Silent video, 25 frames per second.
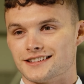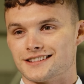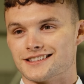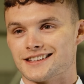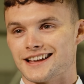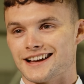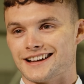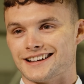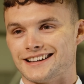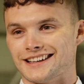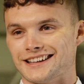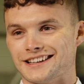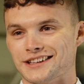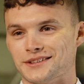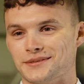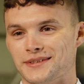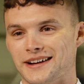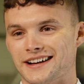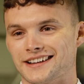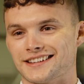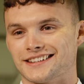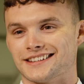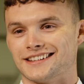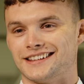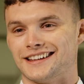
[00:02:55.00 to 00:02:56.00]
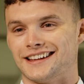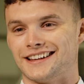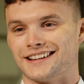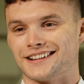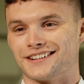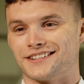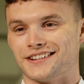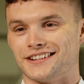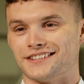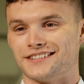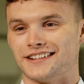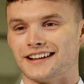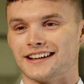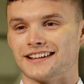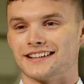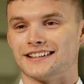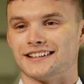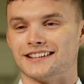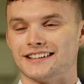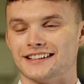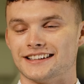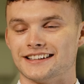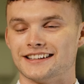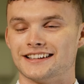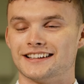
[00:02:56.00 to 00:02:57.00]
started hitting the back of the net quite
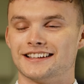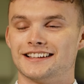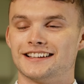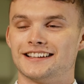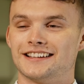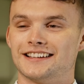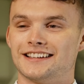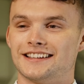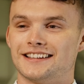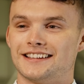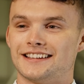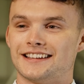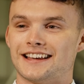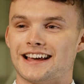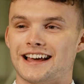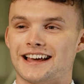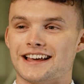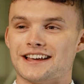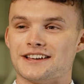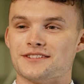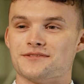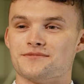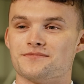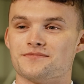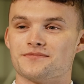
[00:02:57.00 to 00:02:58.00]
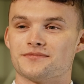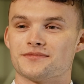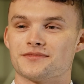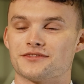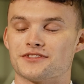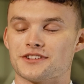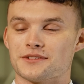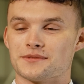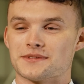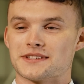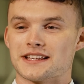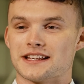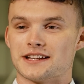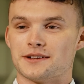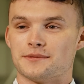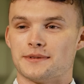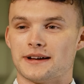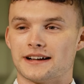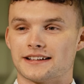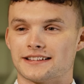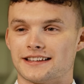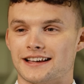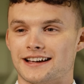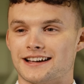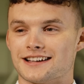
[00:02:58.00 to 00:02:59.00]
regularly um, from centre
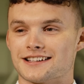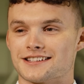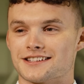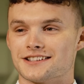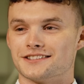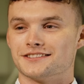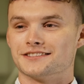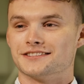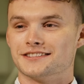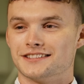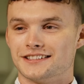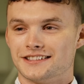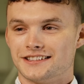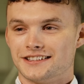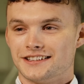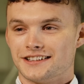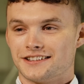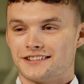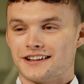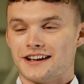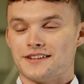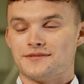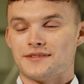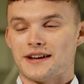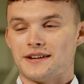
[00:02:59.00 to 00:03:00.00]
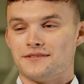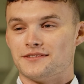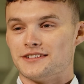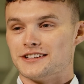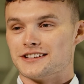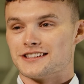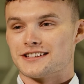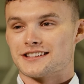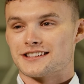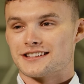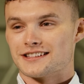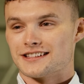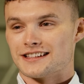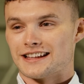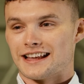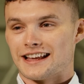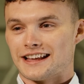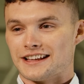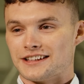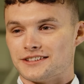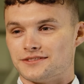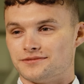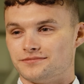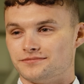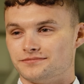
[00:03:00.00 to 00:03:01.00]
back there. So great memories.
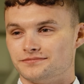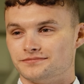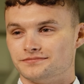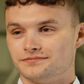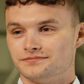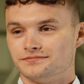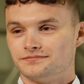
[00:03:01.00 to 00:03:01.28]
Um,